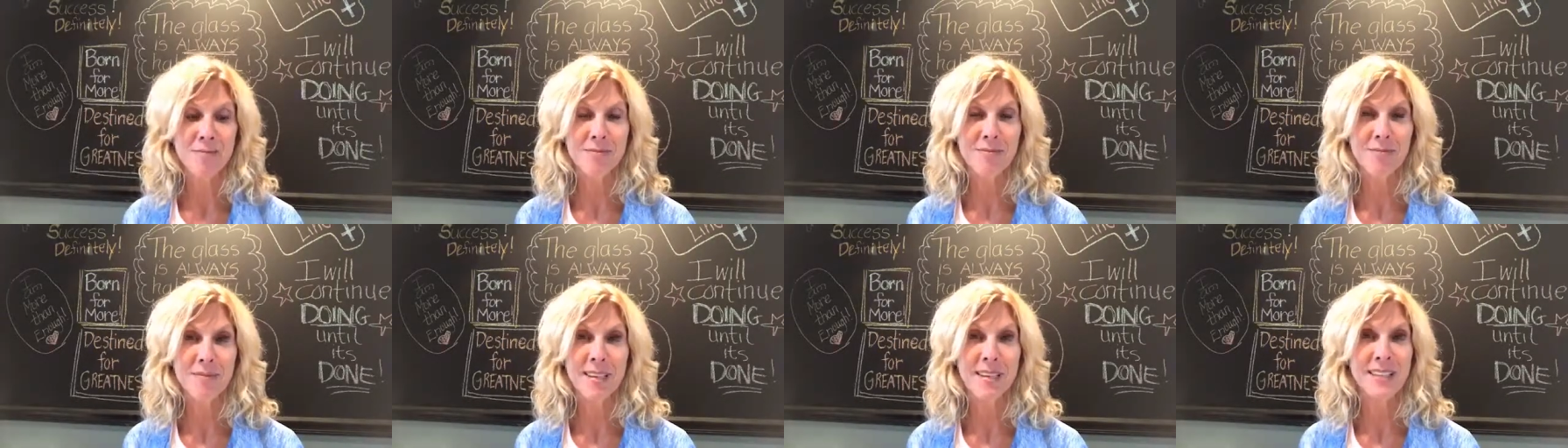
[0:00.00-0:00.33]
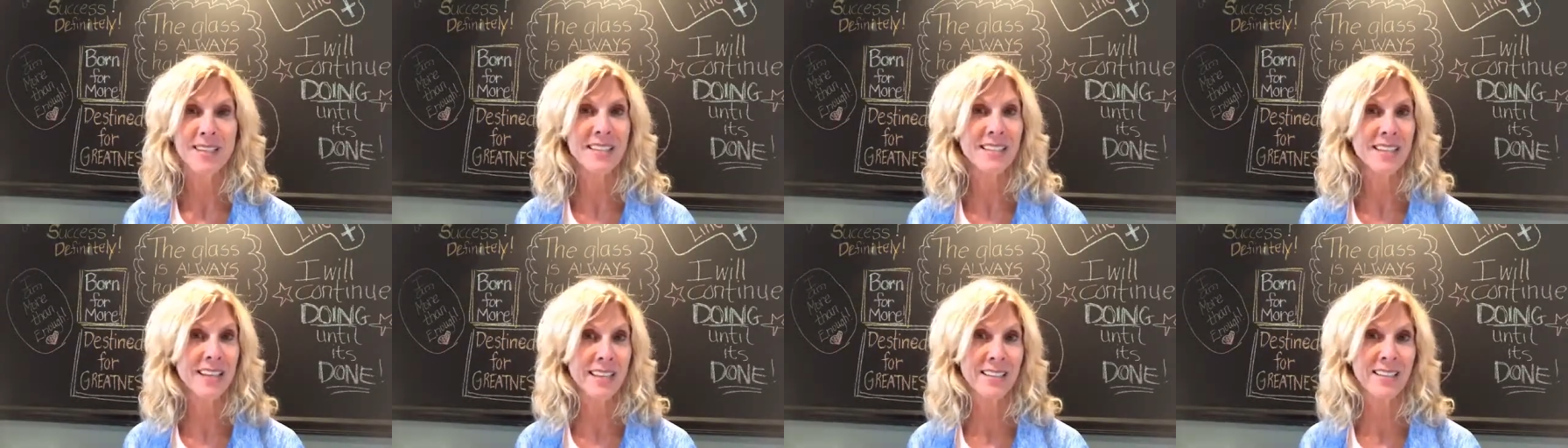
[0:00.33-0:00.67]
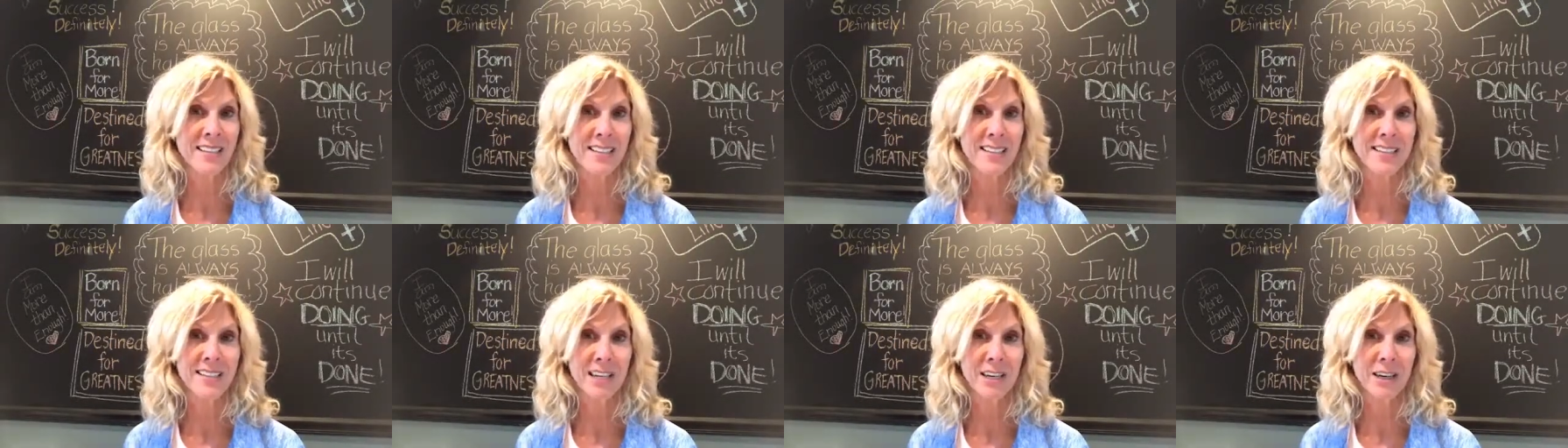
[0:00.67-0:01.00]
It's
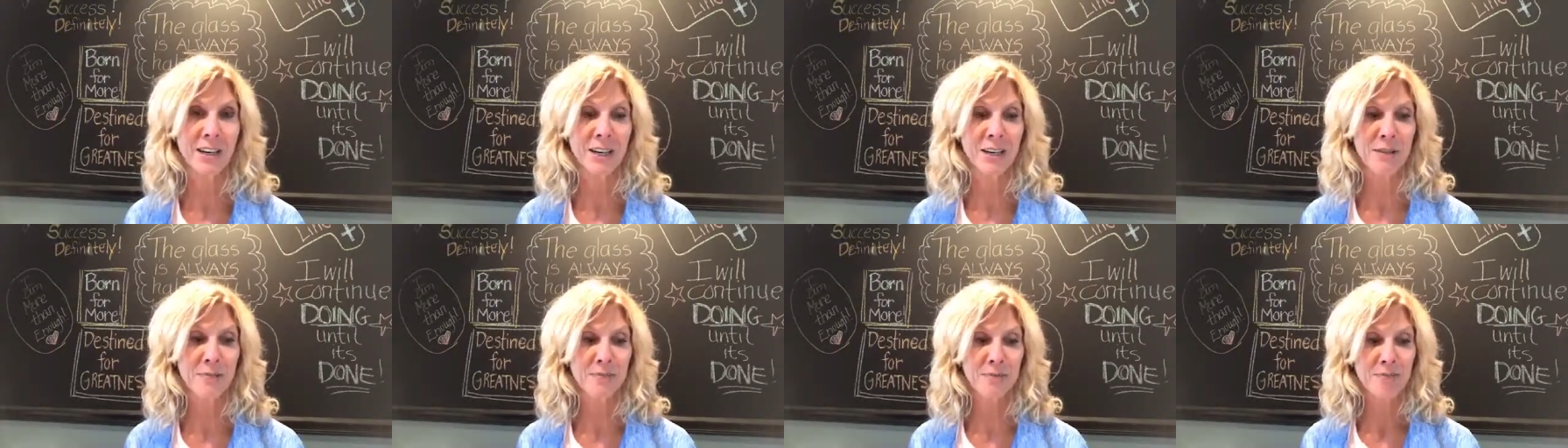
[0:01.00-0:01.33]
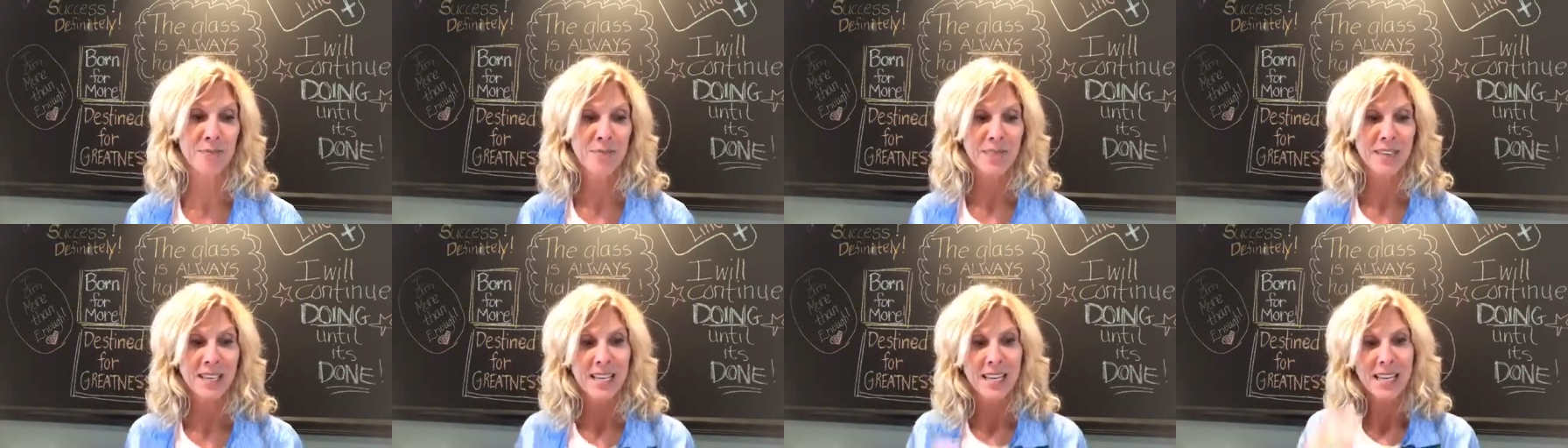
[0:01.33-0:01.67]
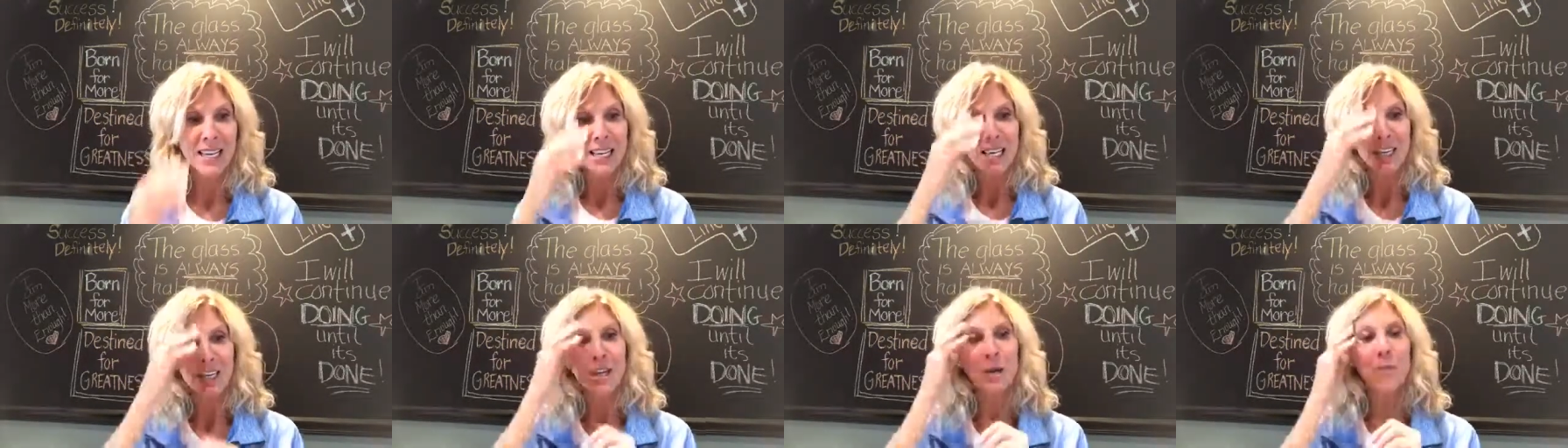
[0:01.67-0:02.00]
necessary.
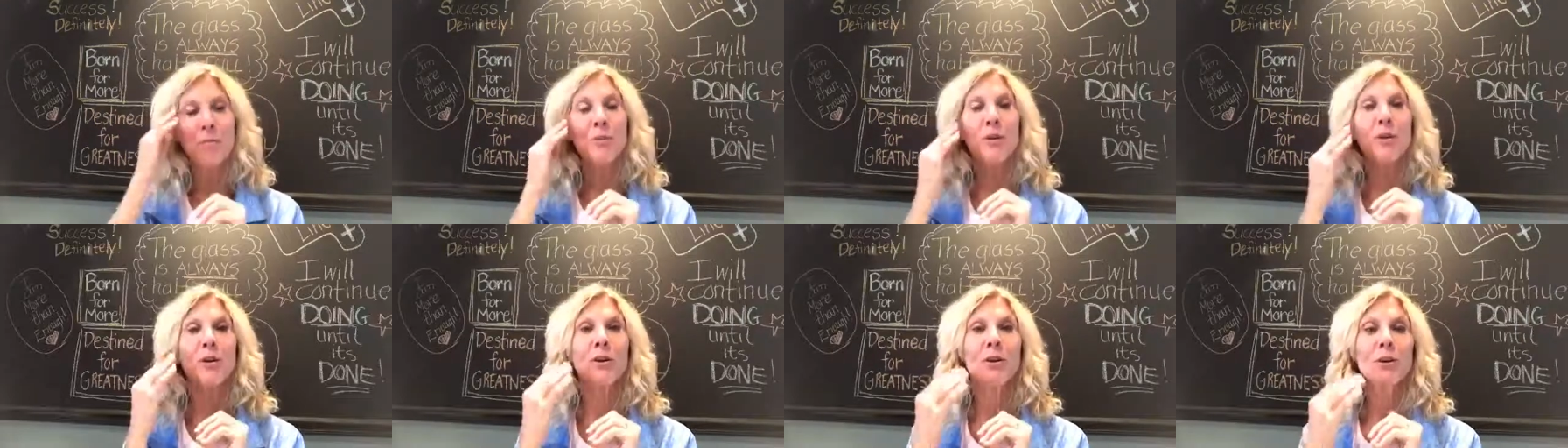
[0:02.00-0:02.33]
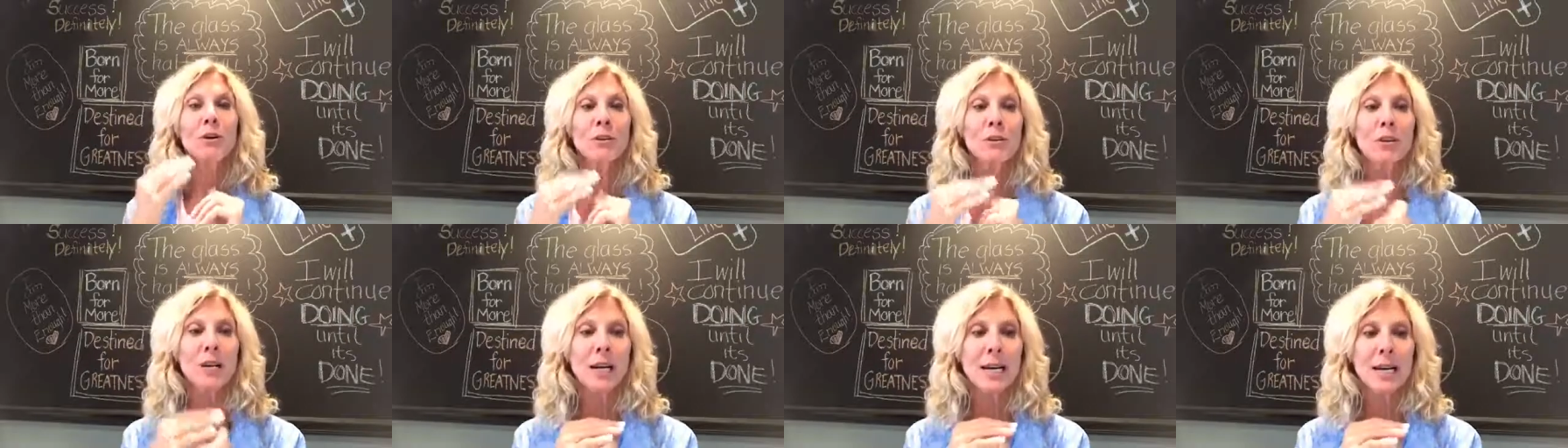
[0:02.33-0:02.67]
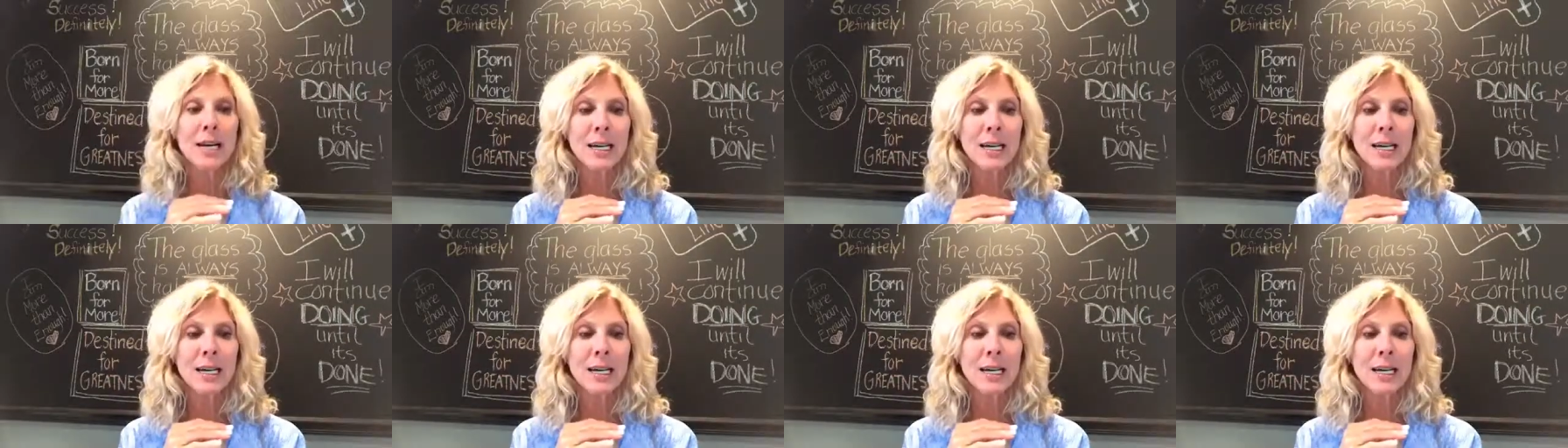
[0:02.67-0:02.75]
Number